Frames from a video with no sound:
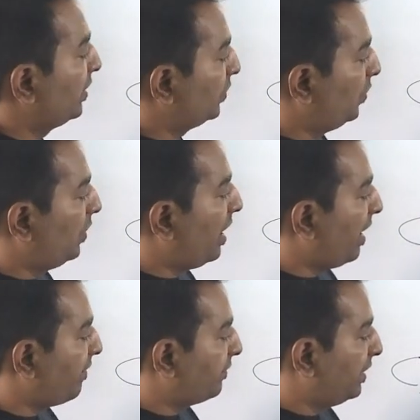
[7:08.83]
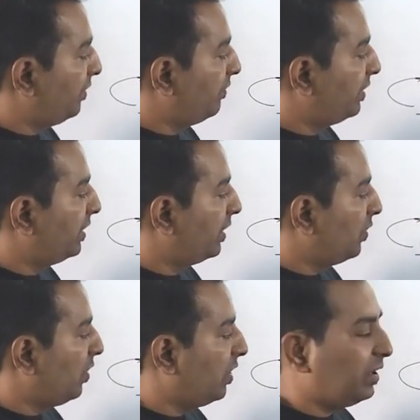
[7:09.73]
So I have converted
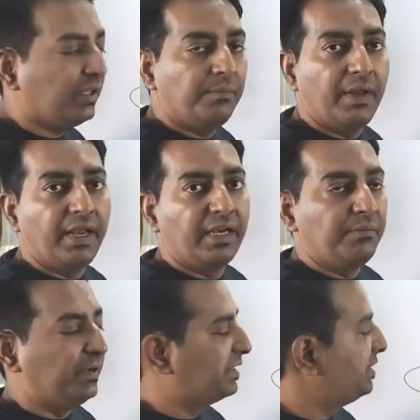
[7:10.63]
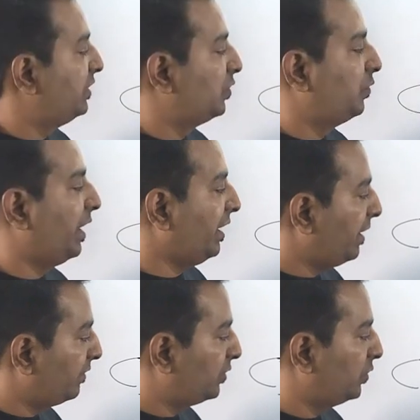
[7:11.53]
all the 8 bits into 1